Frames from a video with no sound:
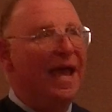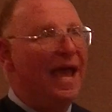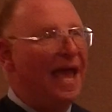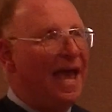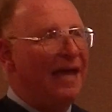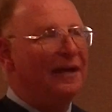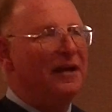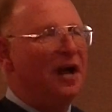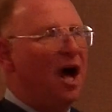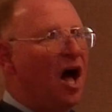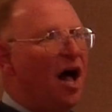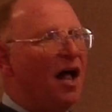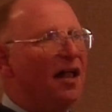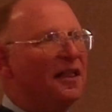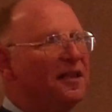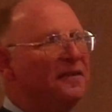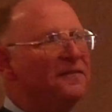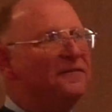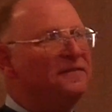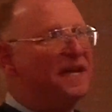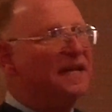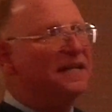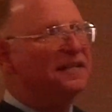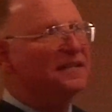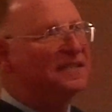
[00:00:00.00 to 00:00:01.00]
And all
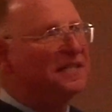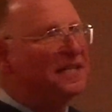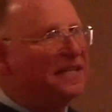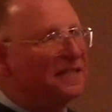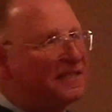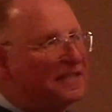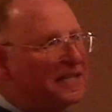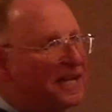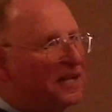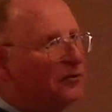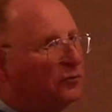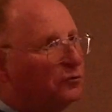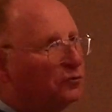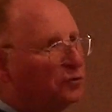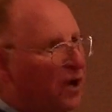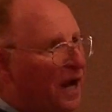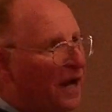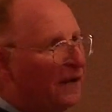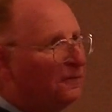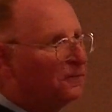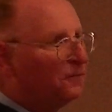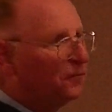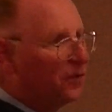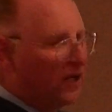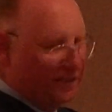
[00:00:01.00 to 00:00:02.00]
of this is in
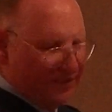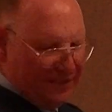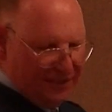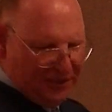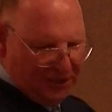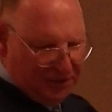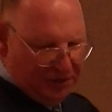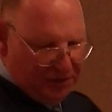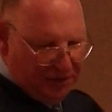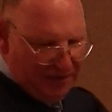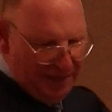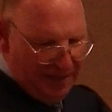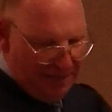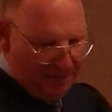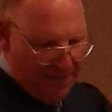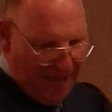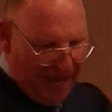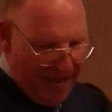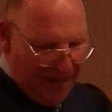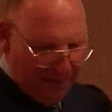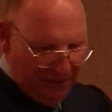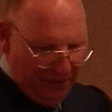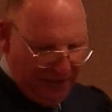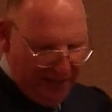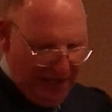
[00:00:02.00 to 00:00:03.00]
reference to the
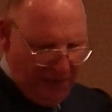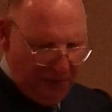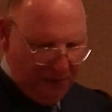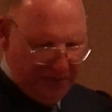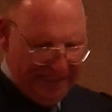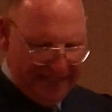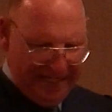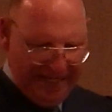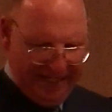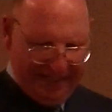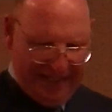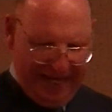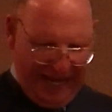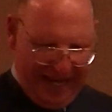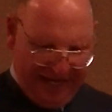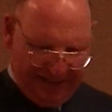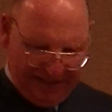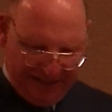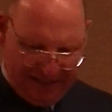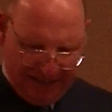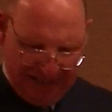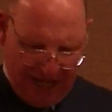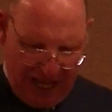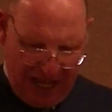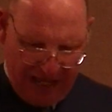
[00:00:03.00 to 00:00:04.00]
Babylonian
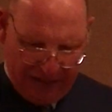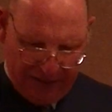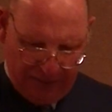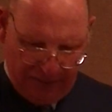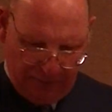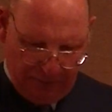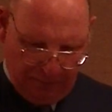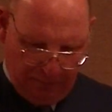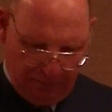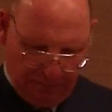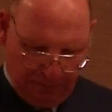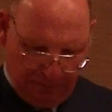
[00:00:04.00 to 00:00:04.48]
exile.